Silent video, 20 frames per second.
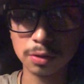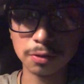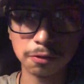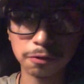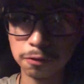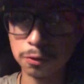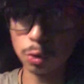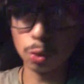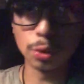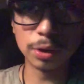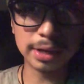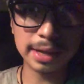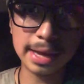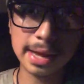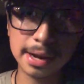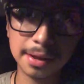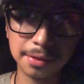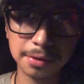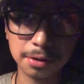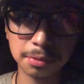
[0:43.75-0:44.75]
floored it
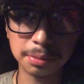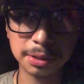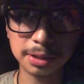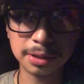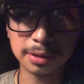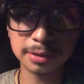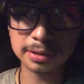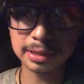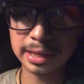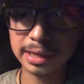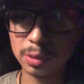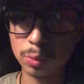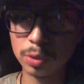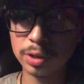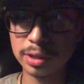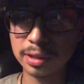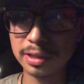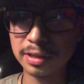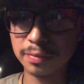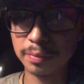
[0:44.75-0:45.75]
out of there because I didn't
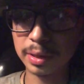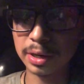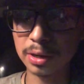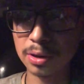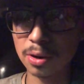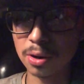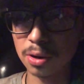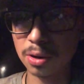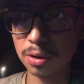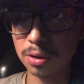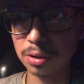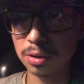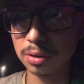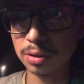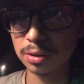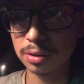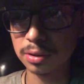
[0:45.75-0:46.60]
want to leave my car